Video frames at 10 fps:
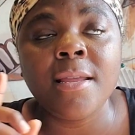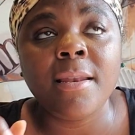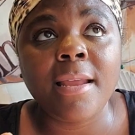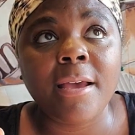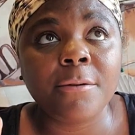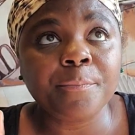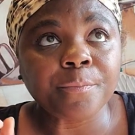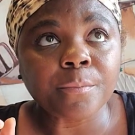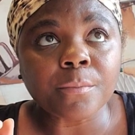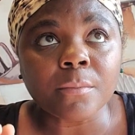Now,
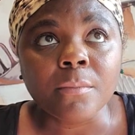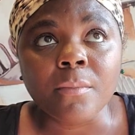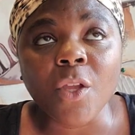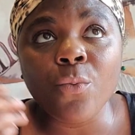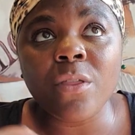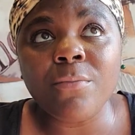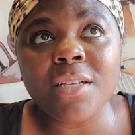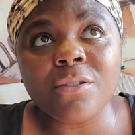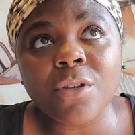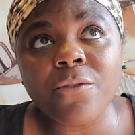with
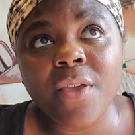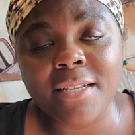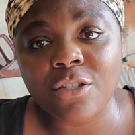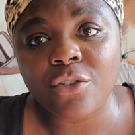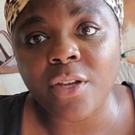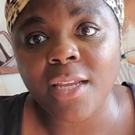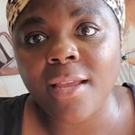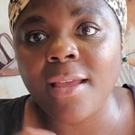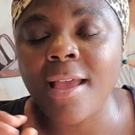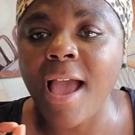Mystery of
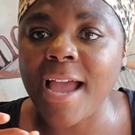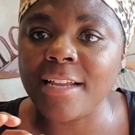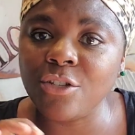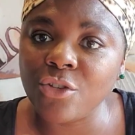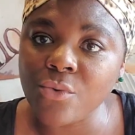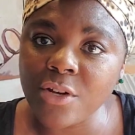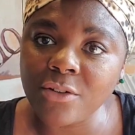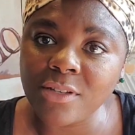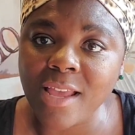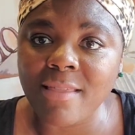History, I do
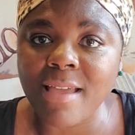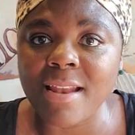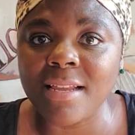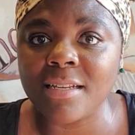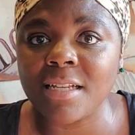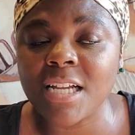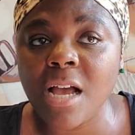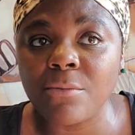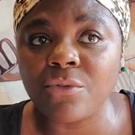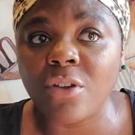understand that it
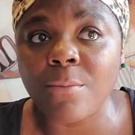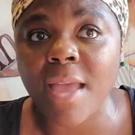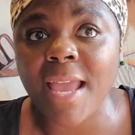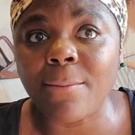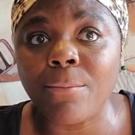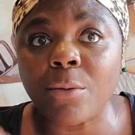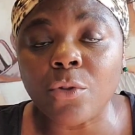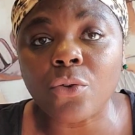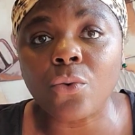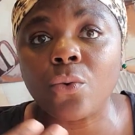comes from a
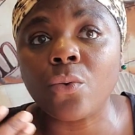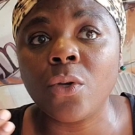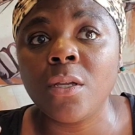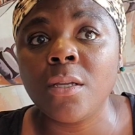biblical